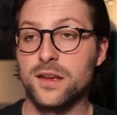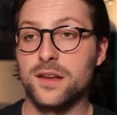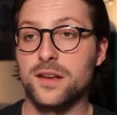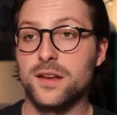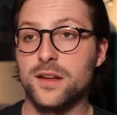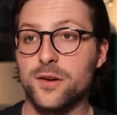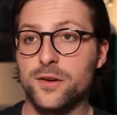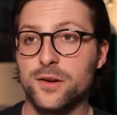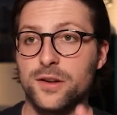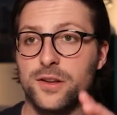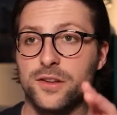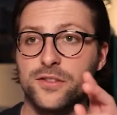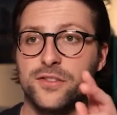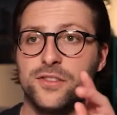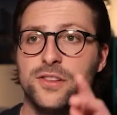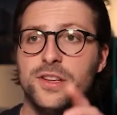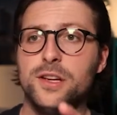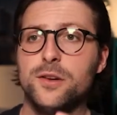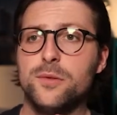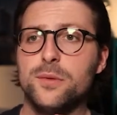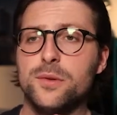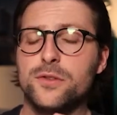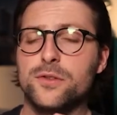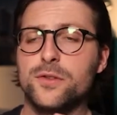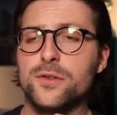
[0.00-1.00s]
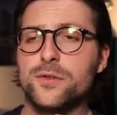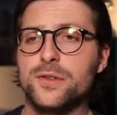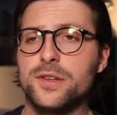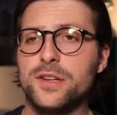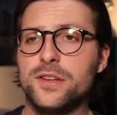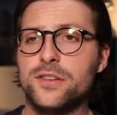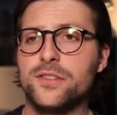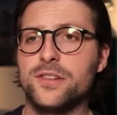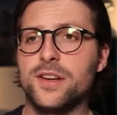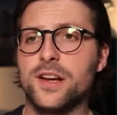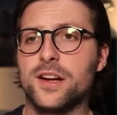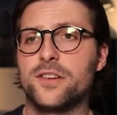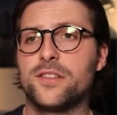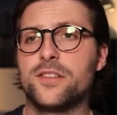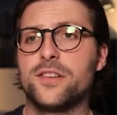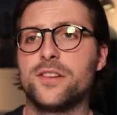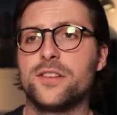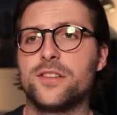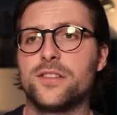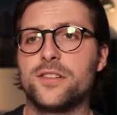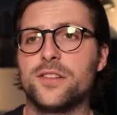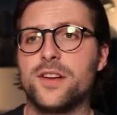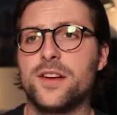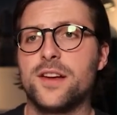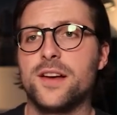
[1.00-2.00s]
Now the sequence of these
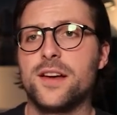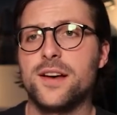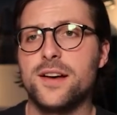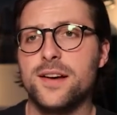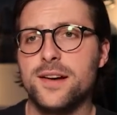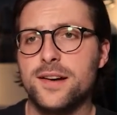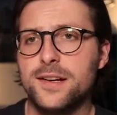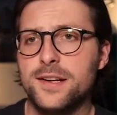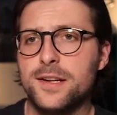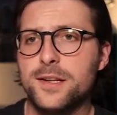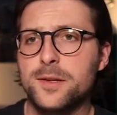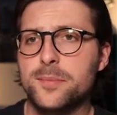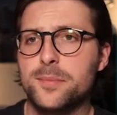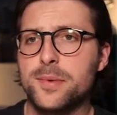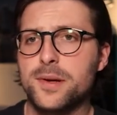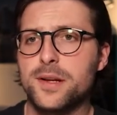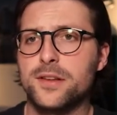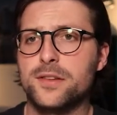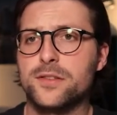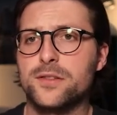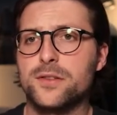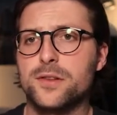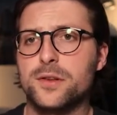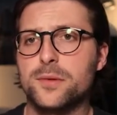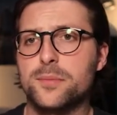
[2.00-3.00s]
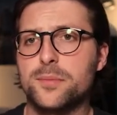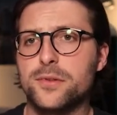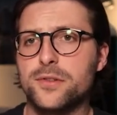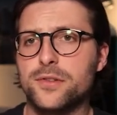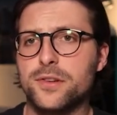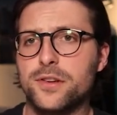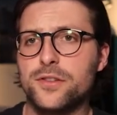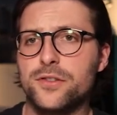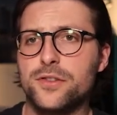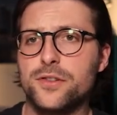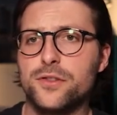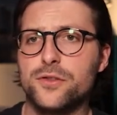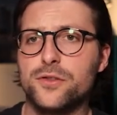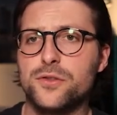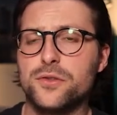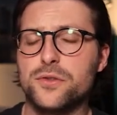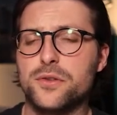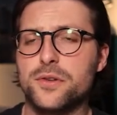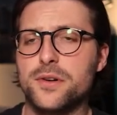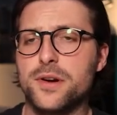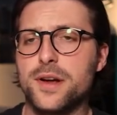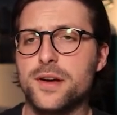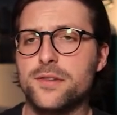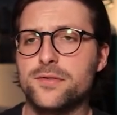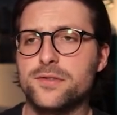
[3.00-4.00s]
sections highly depends on the position you
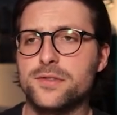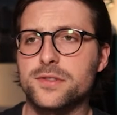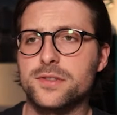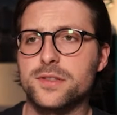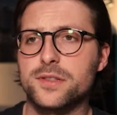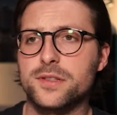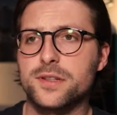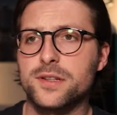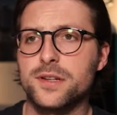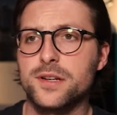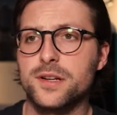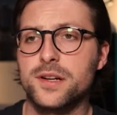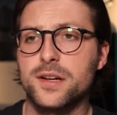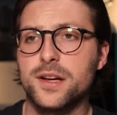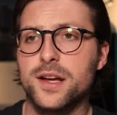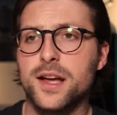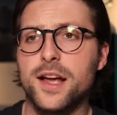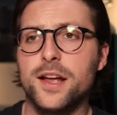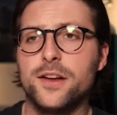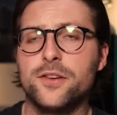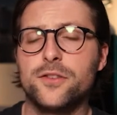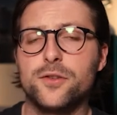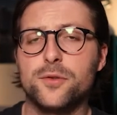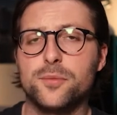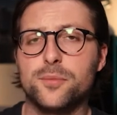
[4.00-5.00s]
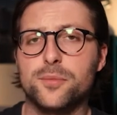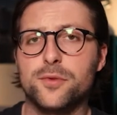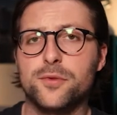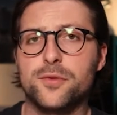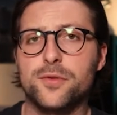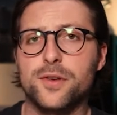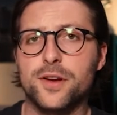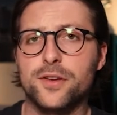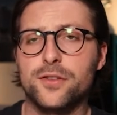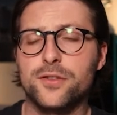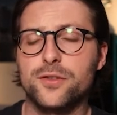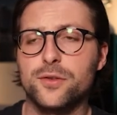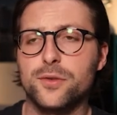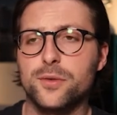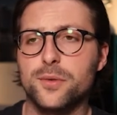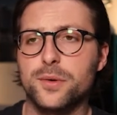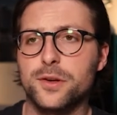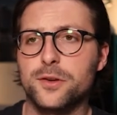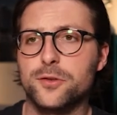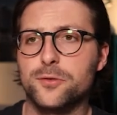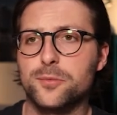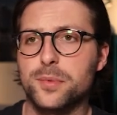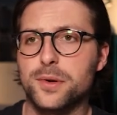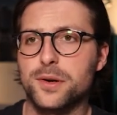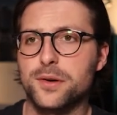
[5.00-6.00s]
are after and your professional
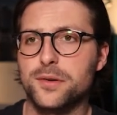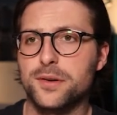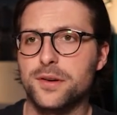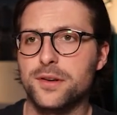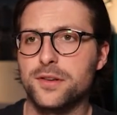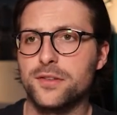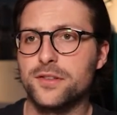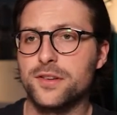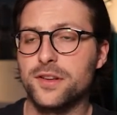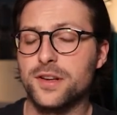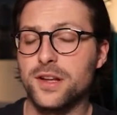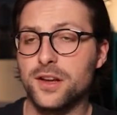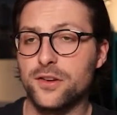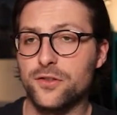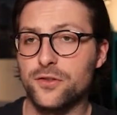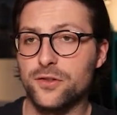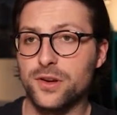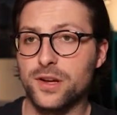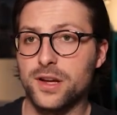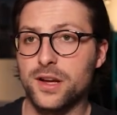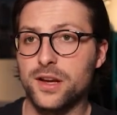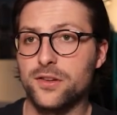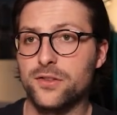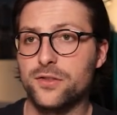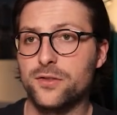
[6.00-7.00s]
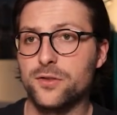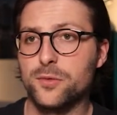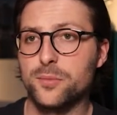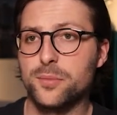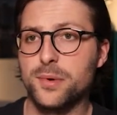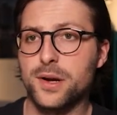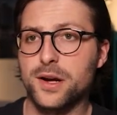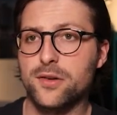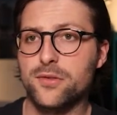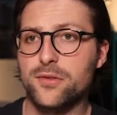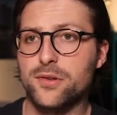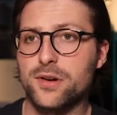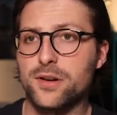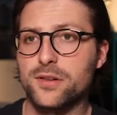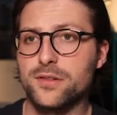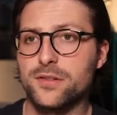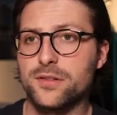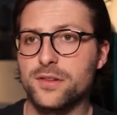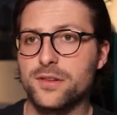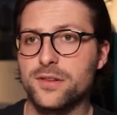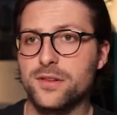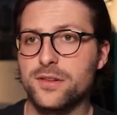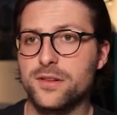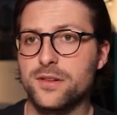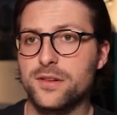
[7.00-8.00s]
experience and educational background.